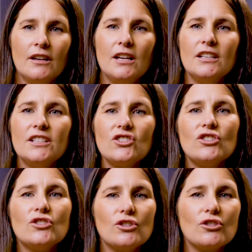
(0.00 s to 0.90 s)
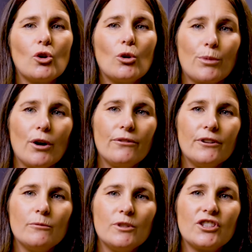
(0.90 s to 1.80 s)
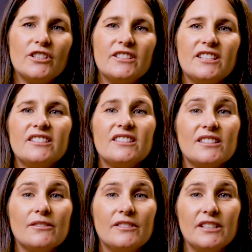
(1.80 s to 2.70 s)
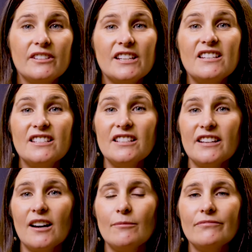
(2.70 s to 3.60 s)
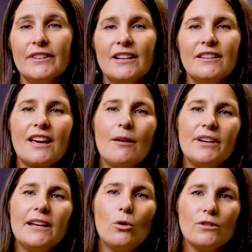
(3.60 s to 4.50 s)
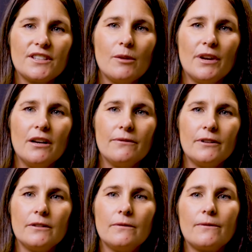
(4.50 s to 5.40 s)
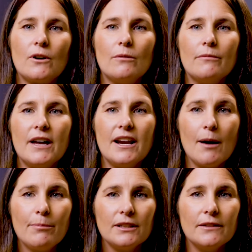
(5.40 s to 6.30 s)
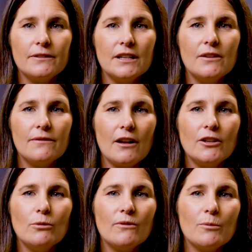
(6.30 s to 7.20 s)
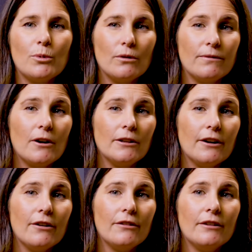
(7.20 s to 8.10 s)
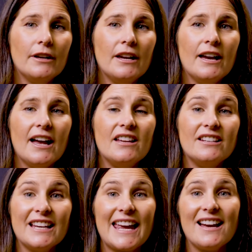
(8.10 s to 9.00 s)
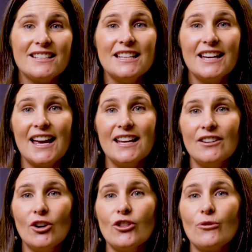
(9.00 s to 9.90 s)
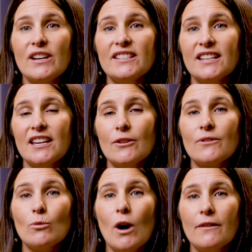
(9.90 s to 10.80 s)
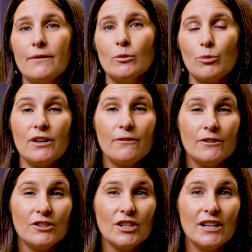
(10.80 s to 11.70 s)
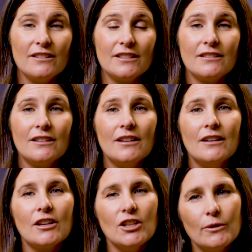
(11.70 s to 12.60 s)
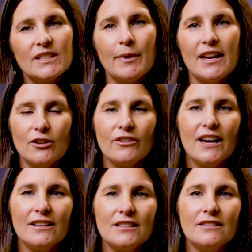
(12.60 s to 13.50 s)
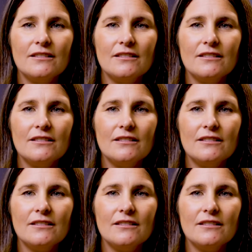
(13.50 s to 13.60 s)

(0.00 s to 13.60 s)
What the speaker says: In addition to core profit, which consists of dividend income, the company also benefited from an uplift in the value of the portfolio and an accounting gain on the reset of the Whitefield preference shares. Can you expand on that?